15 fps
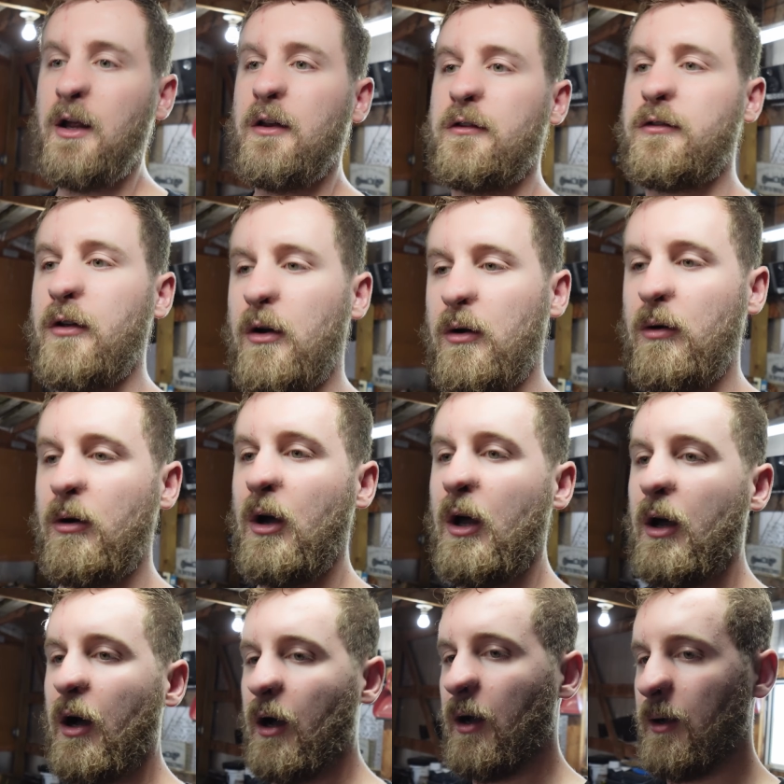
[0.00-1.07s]
So
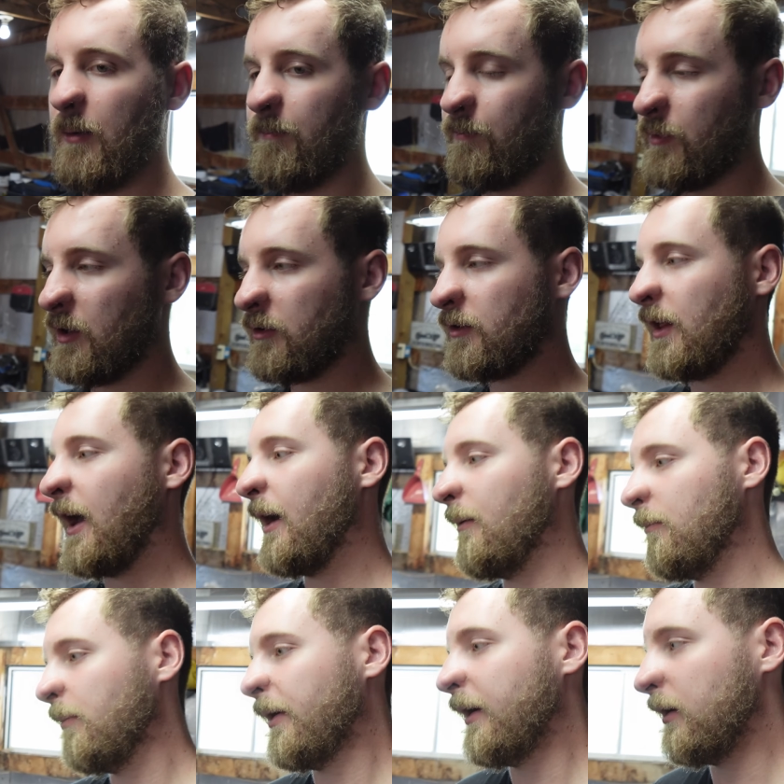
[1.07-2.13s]
there's
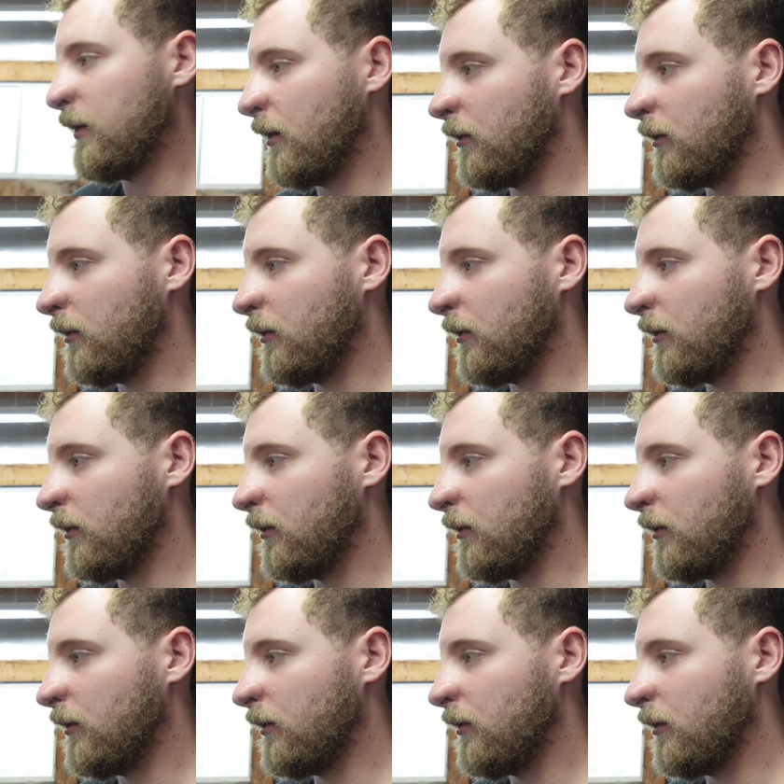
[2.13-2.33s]
that, but